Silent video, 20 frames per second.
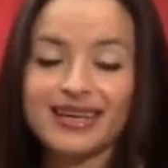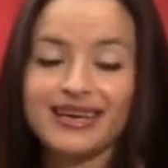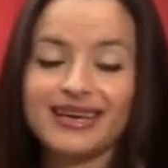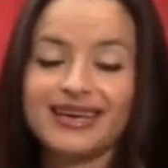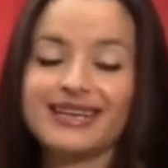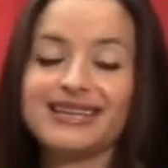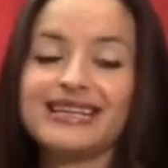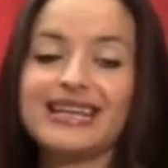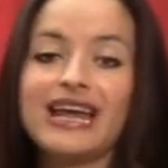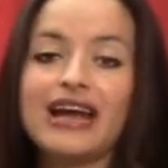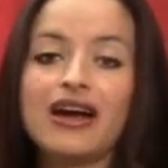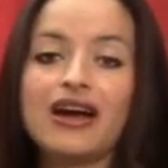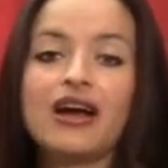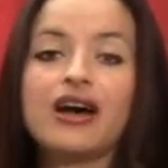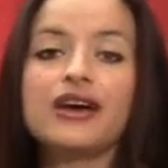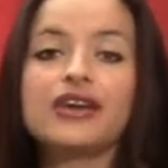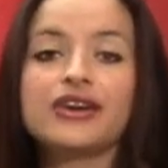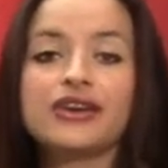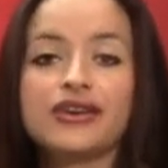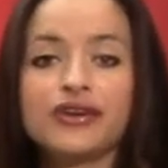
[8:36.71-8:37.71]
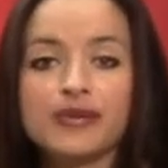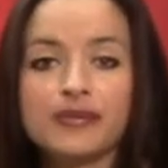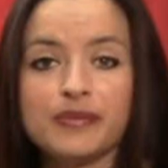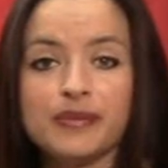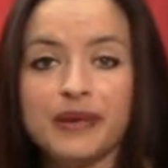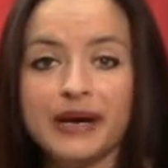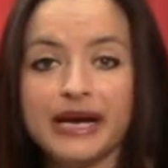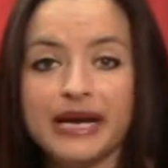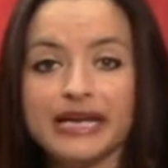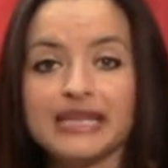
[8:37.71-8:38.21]
and they are honored
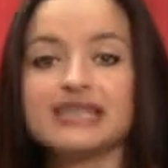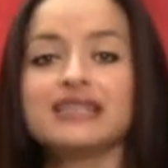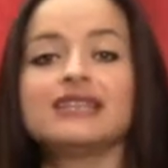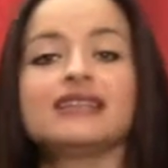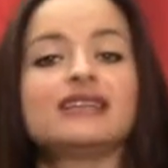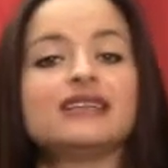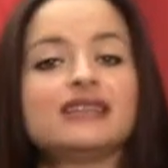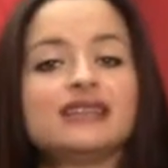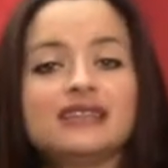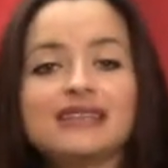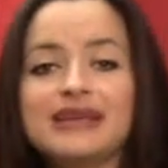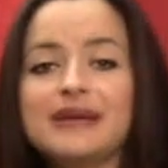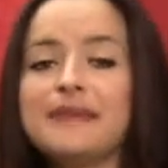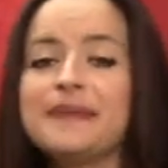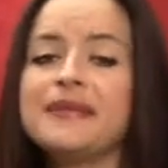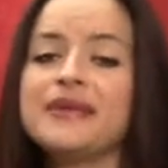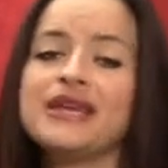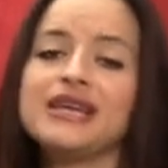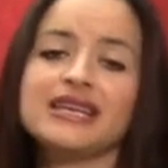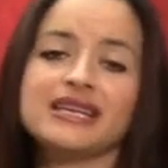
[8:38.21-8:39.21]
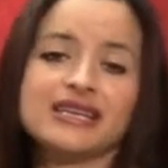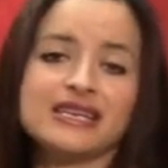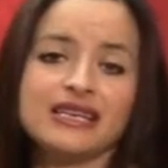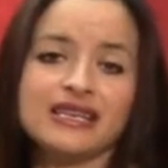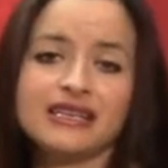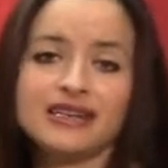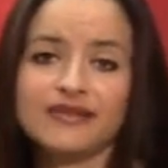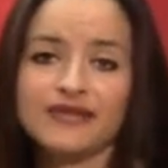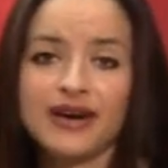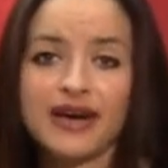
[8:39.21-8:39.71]
by the
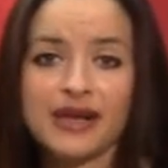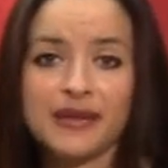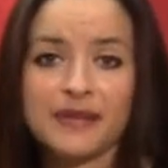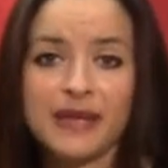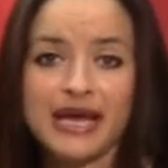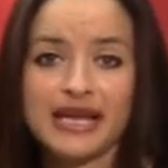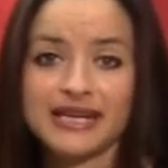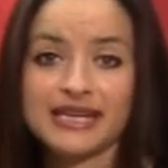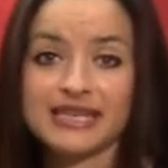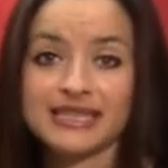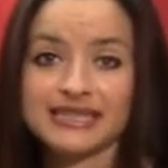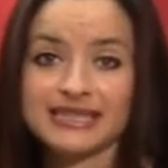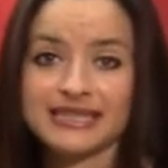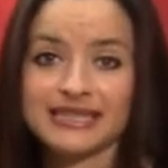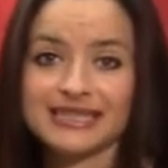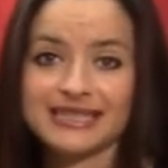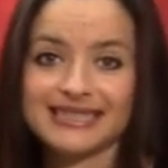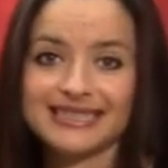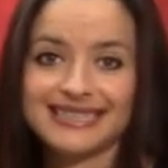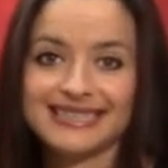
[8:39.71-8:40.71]
amazing divine masculine,